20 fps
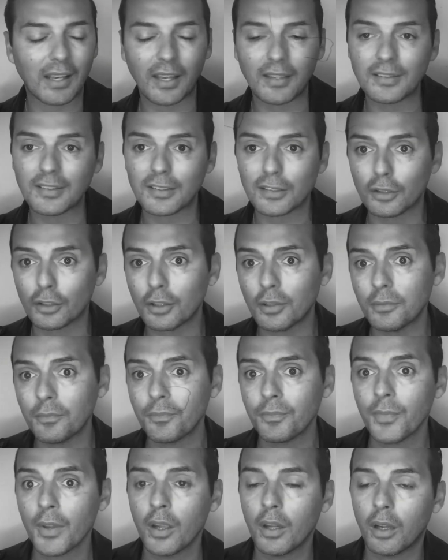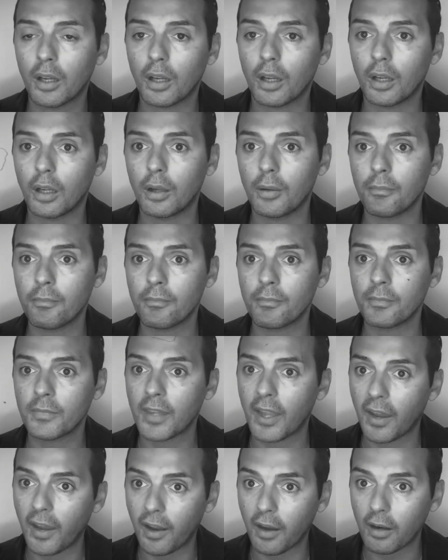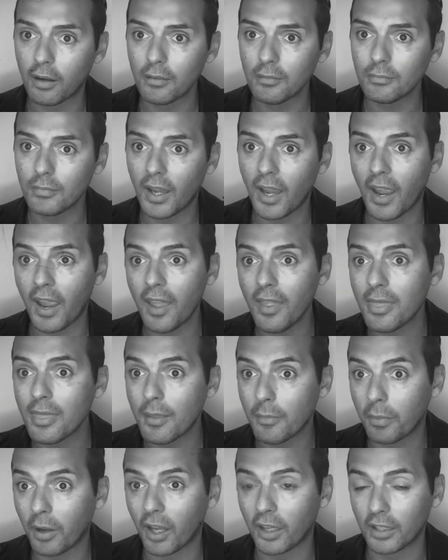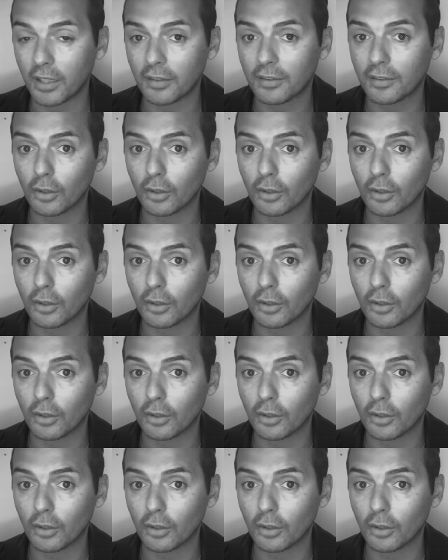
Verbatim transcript: cleanser um, the hair and the body.